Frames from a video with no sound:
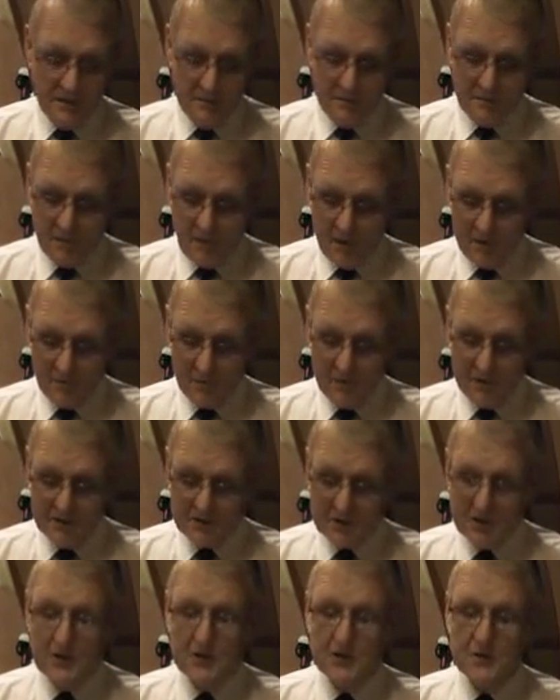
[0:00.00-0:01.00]
5
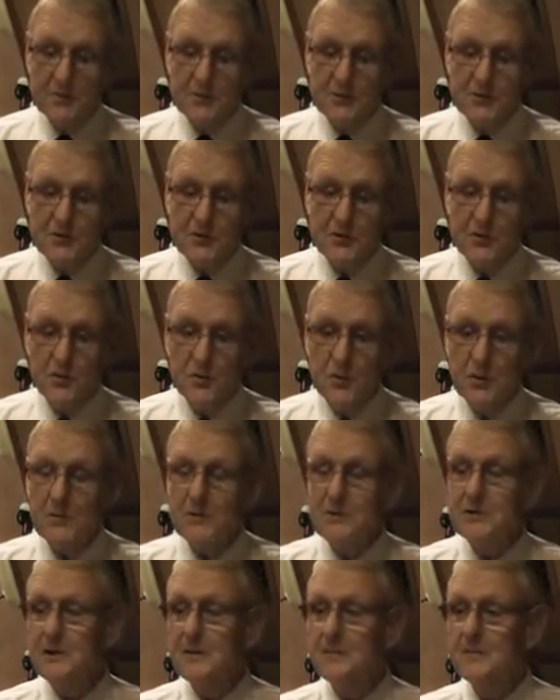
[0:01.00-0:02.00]
weeks into the patrol, we
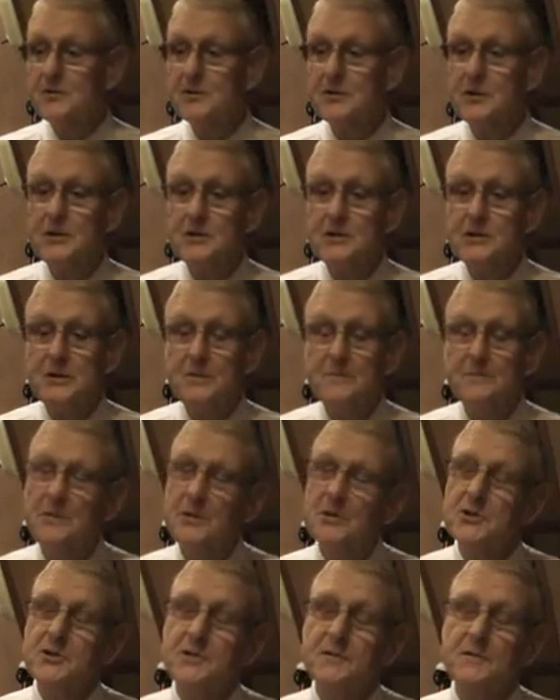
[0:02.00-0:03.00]
were depth charged
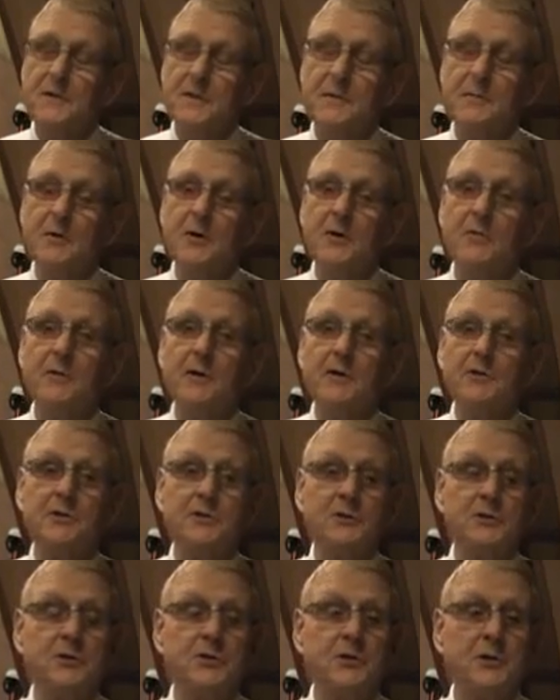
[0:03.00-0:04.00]
unmercifully by a
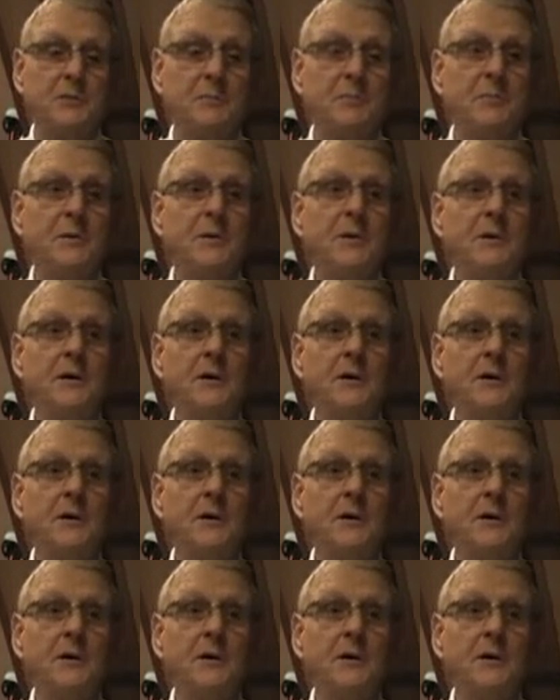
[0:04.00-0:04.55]
Russian ship.